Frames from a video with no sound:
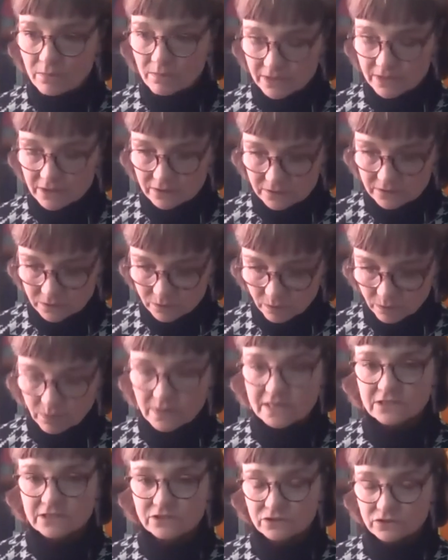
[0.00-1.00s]
because
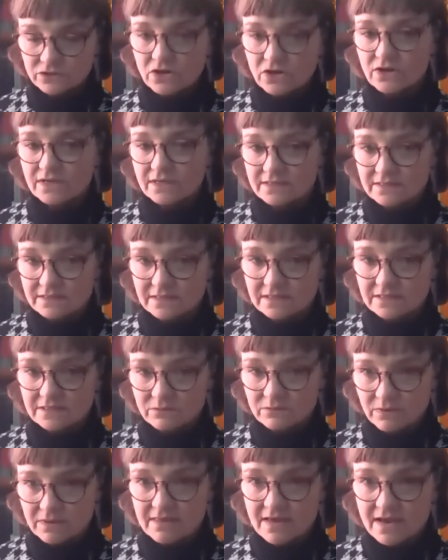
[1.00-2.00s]
we do not
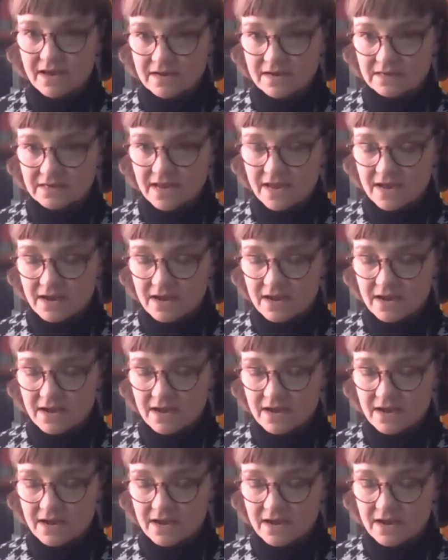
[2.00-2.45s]
exist without